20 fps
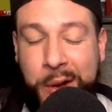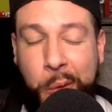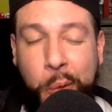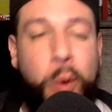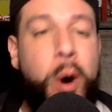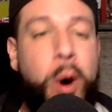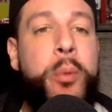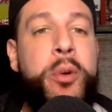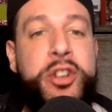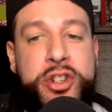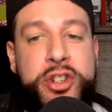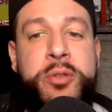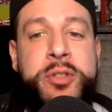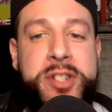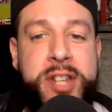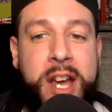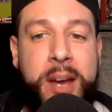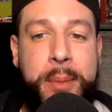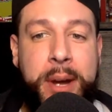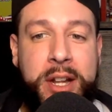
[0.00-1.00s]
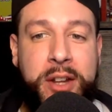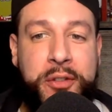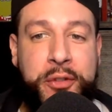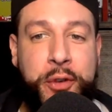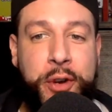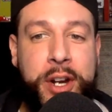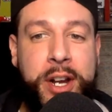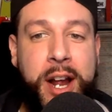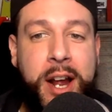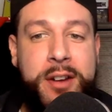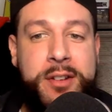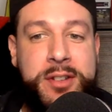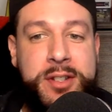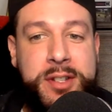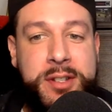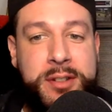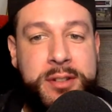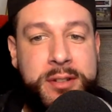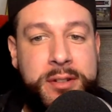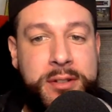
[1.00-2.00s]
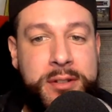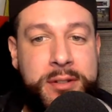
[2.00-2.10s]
what would you say about the 49ers?